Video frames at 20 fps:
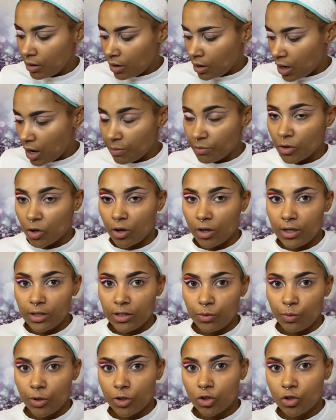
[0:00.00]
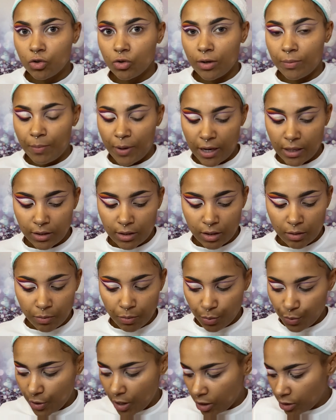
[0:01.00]
I'm gonna switch to a pencil
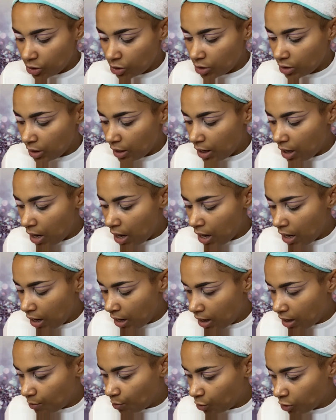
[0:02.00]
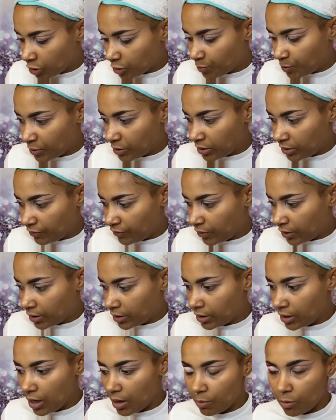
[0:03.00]
brush. More
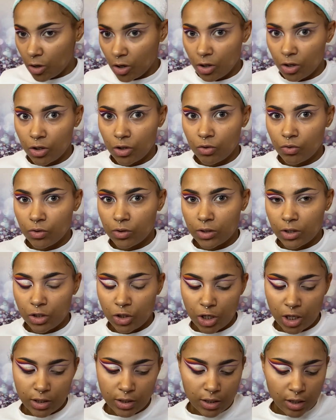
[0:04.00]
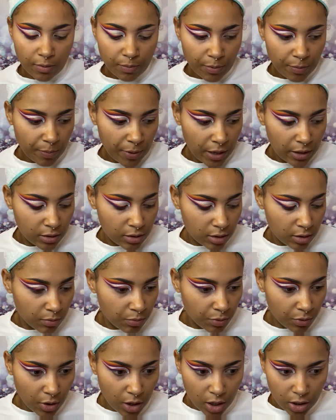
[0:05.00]
specifically, I'm gonna use the Jessup pencil
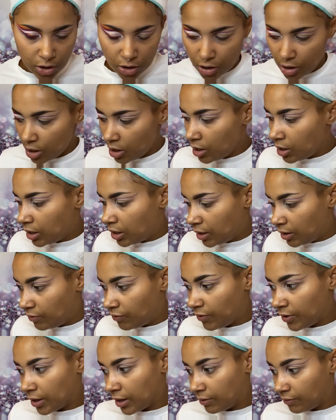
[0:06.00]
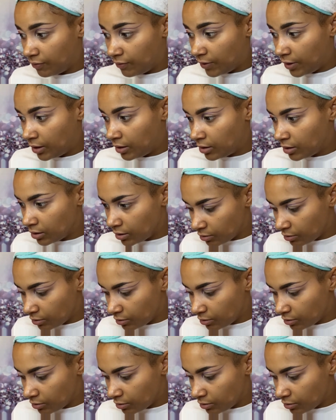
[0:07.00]
brush if I can find it.